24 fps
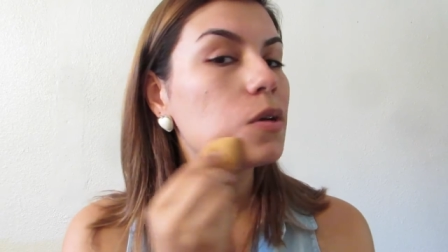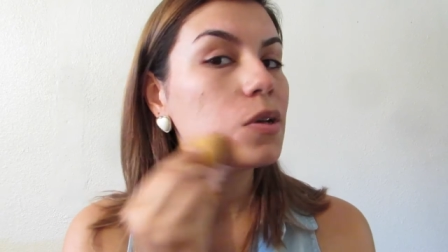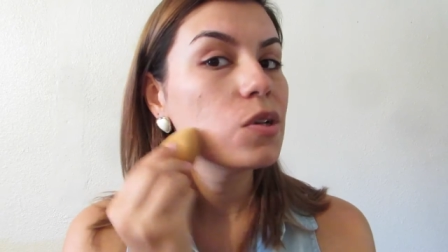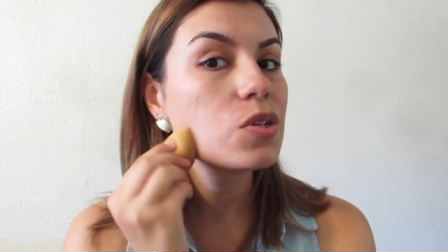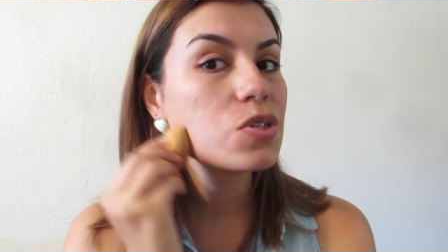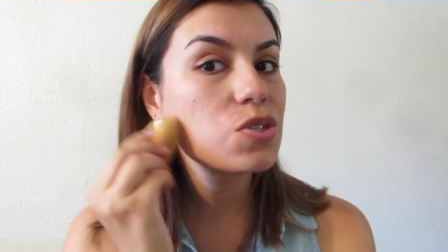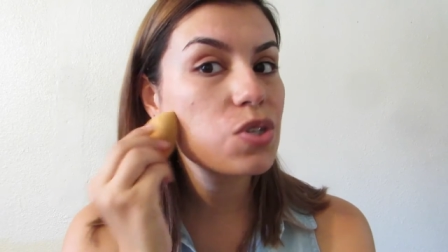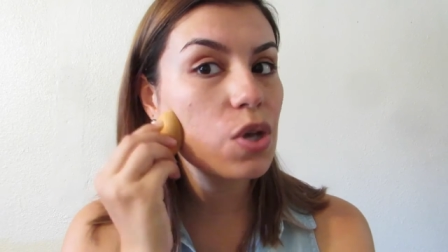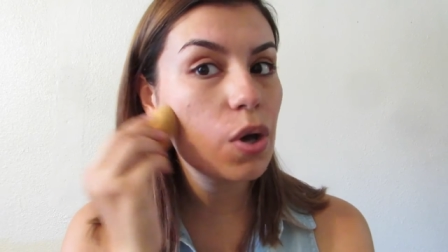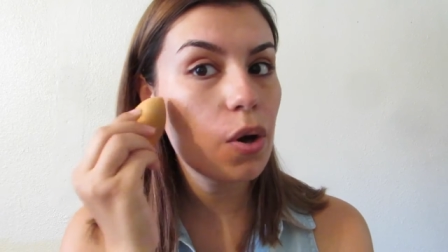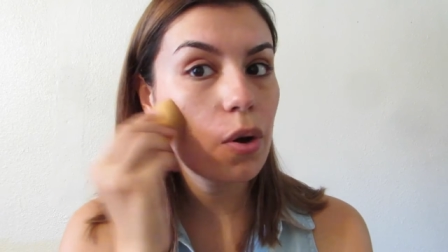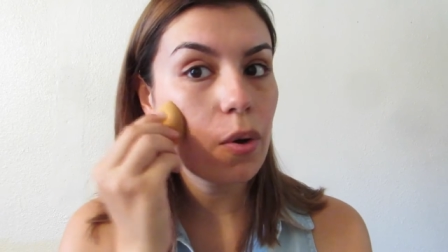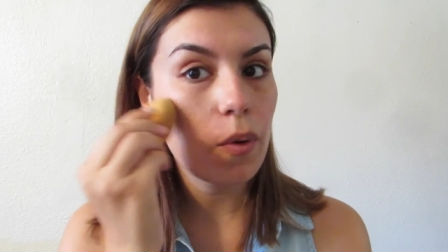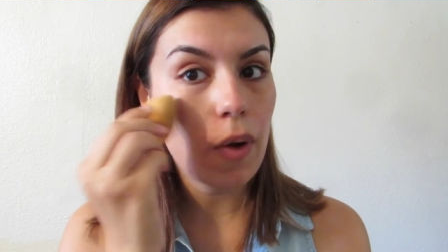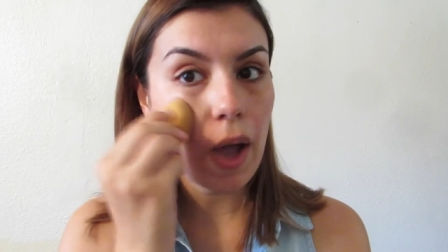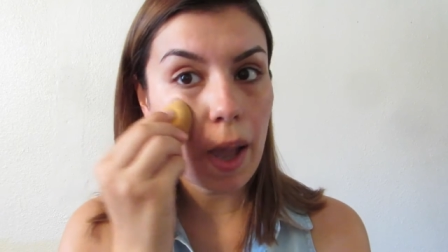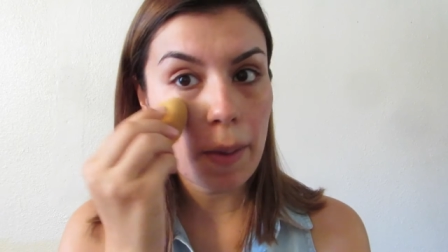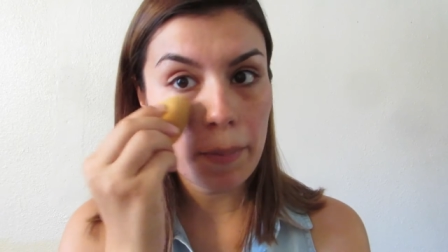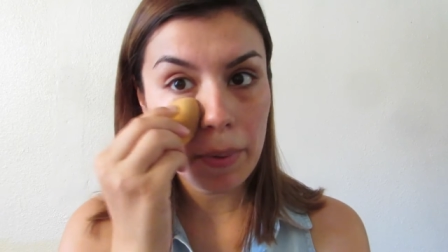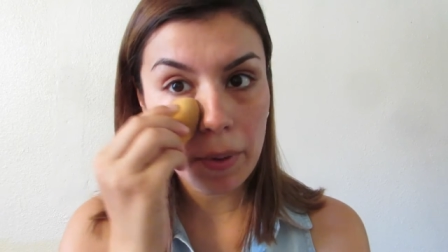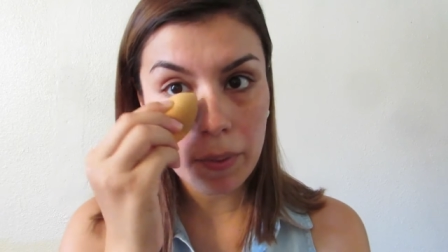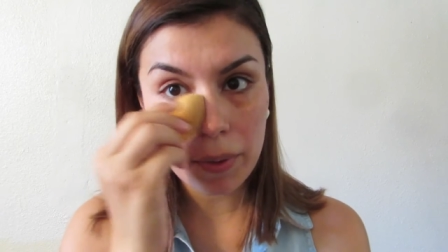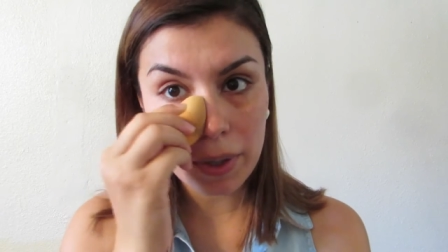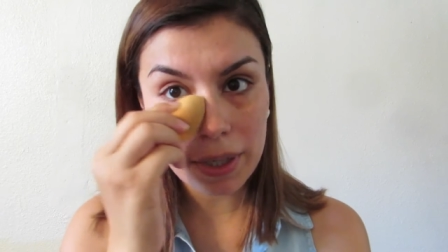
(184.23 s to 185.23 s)
So
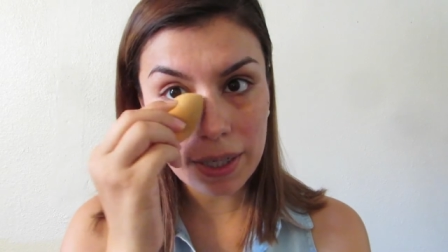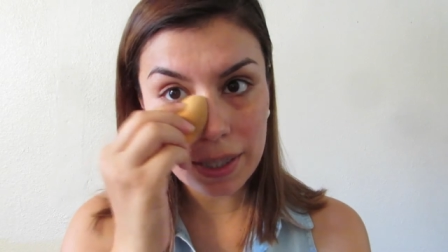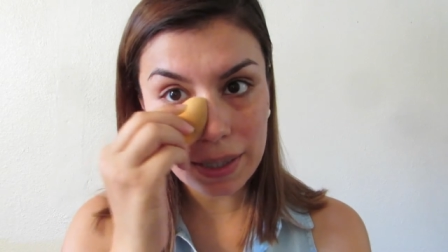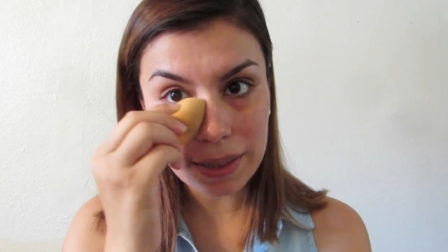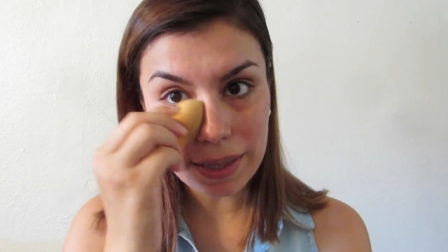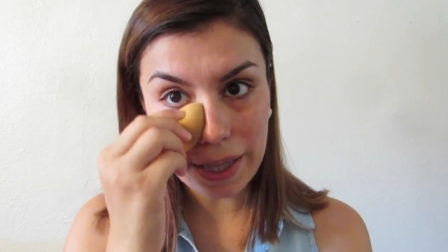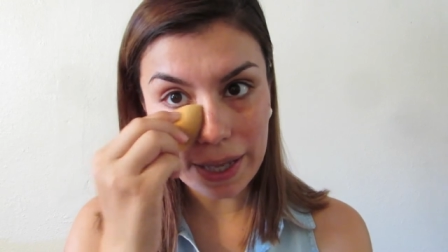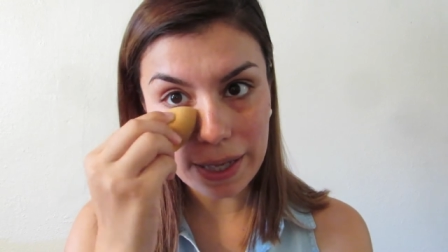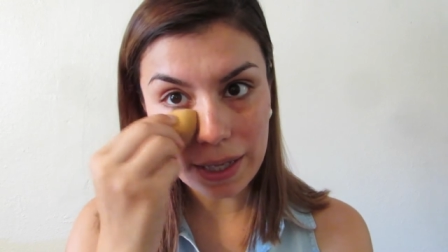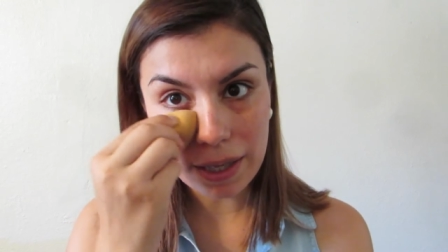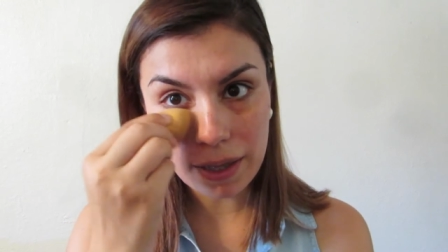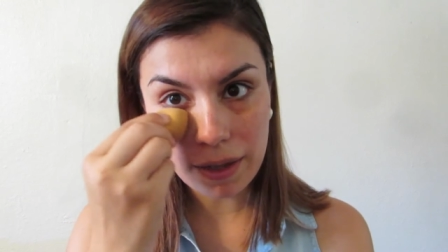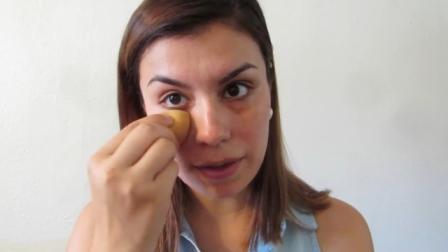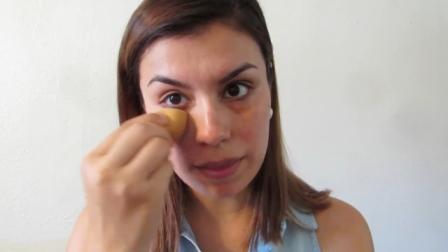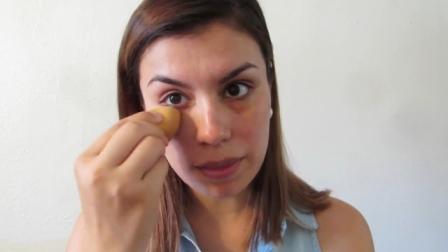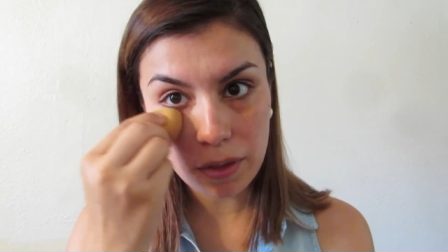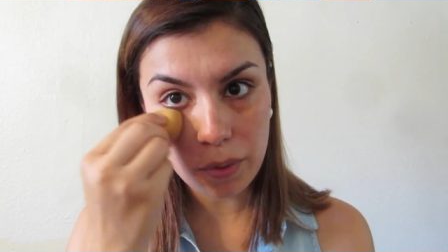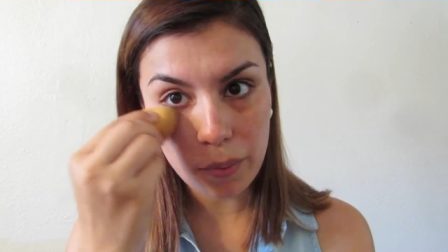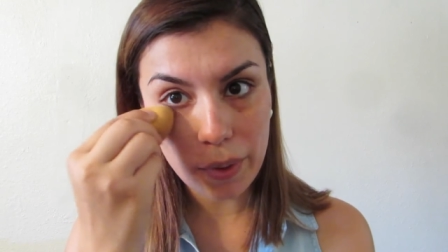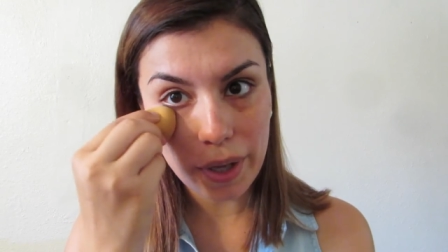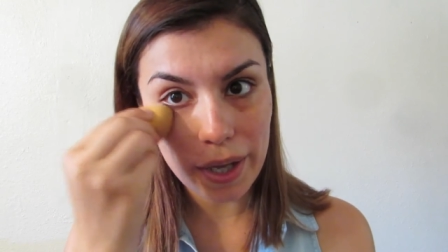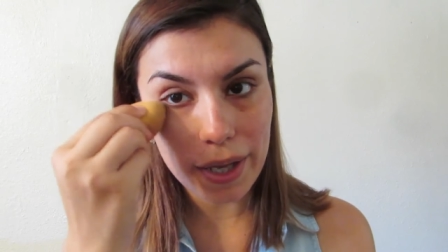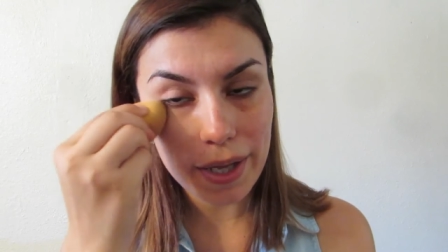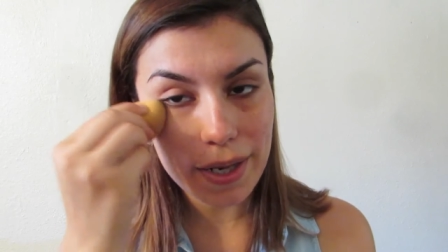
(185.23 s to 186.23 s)
I'm already liking
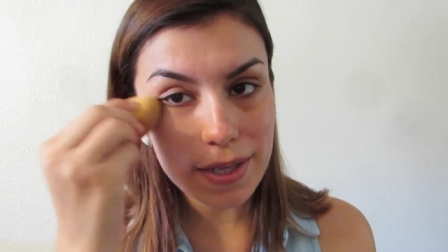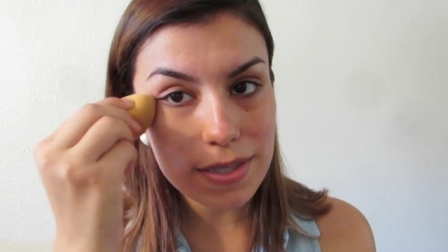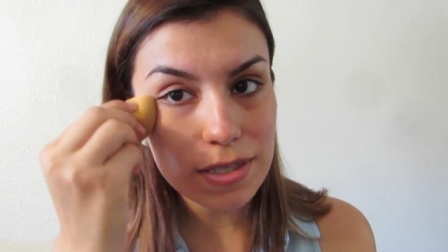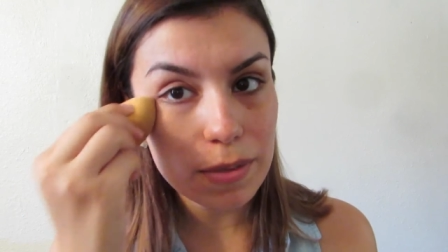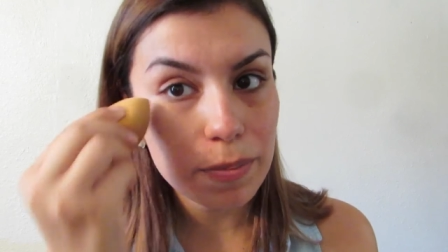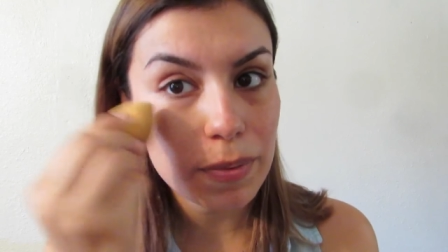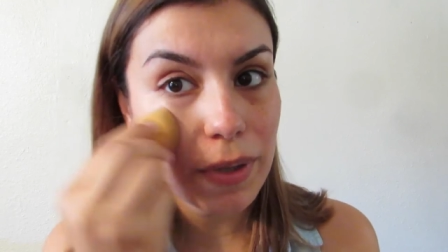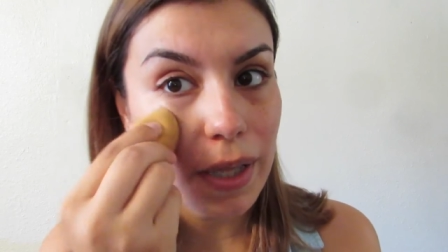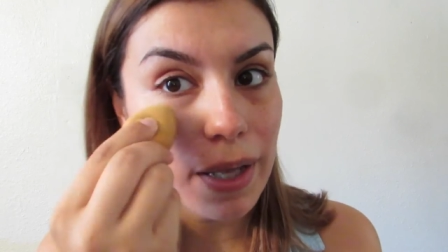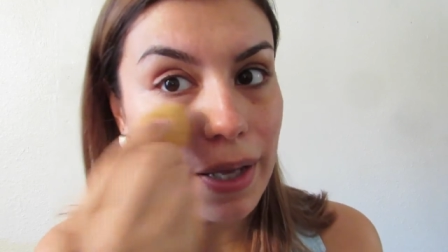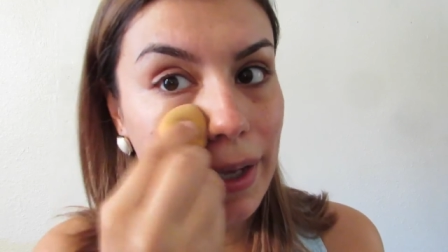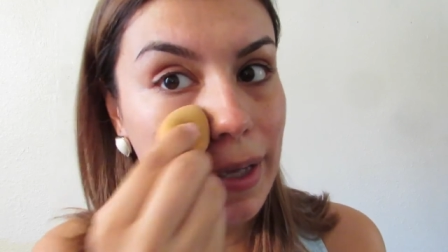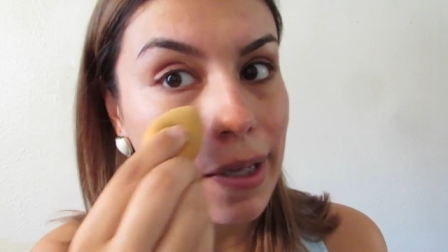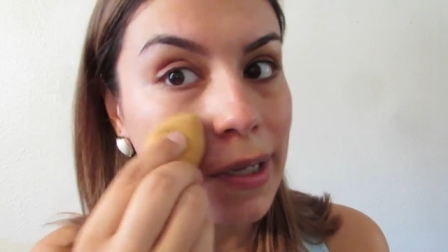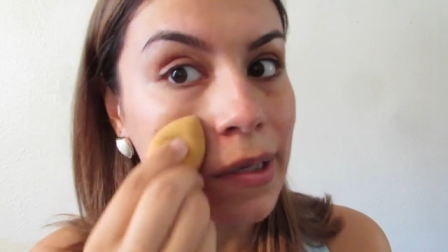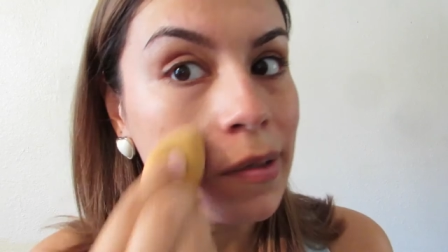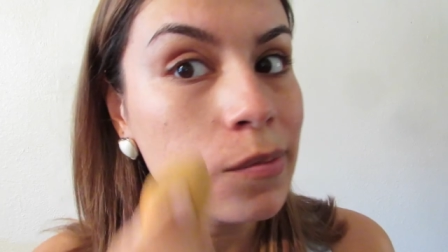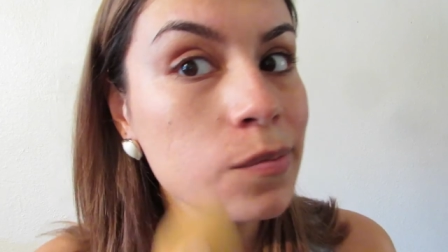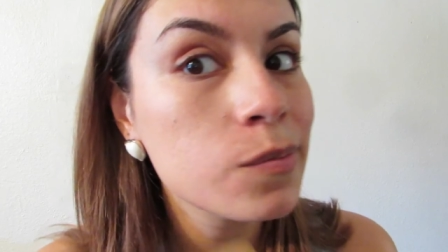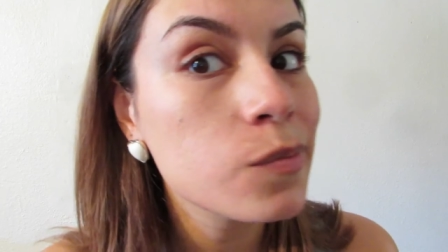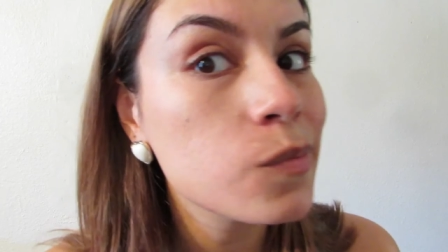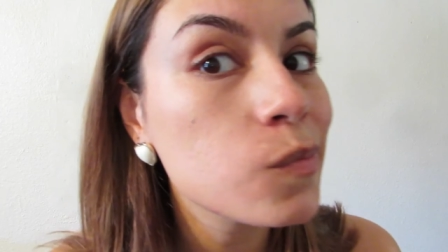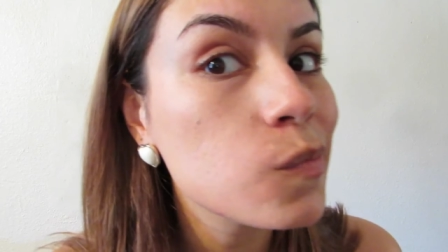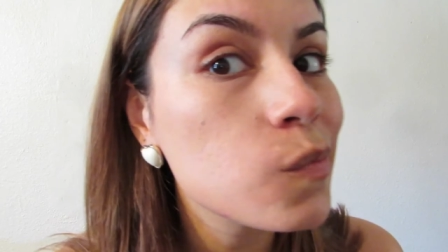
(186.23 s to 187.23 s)
the way it's
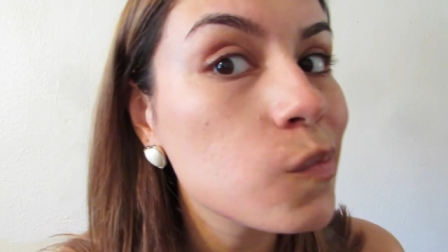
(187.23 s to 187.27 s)
applying.